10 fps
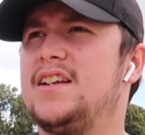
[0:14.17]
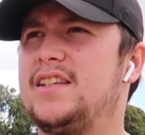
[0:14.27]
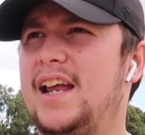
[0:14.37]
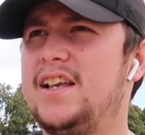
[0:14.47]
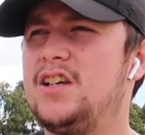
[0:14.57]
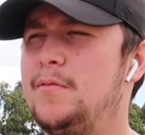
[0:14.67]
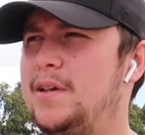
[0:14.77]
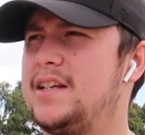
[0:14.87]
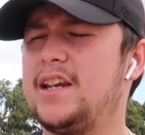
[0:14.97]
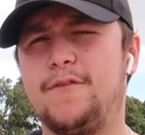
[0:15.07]
today's going to
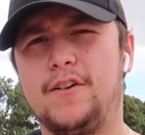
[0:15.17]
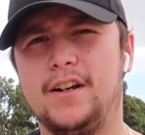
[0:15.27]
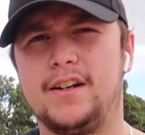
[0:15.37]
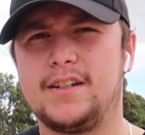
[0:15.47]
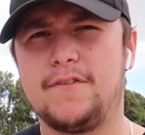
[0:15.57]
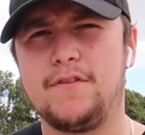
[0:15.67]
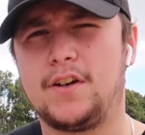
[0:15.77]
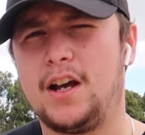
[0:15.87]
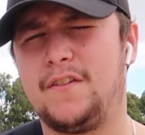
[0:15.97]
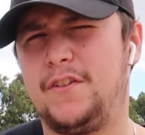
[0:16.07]
be a different
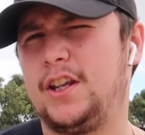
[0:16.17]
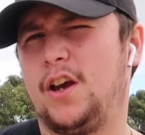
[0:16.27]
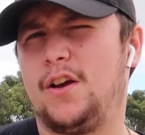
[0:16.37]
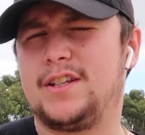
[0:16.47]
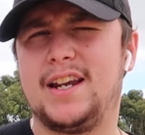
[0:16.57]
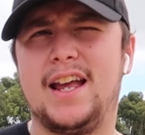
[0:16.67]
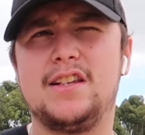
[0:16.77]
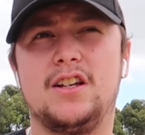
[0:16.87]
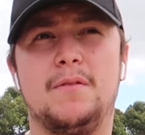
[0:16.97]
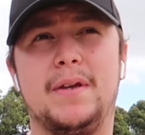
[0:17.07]
kind of video.
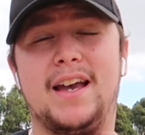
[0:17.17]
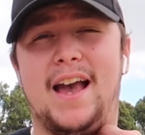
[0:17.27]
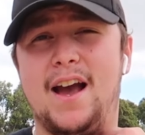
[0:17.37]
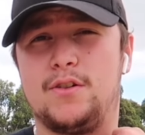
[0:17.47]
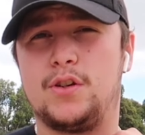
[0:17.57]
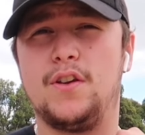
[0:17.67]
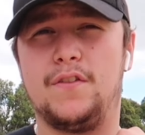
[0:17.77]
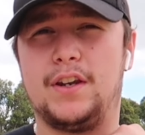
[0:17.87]
Today's going to be a how-to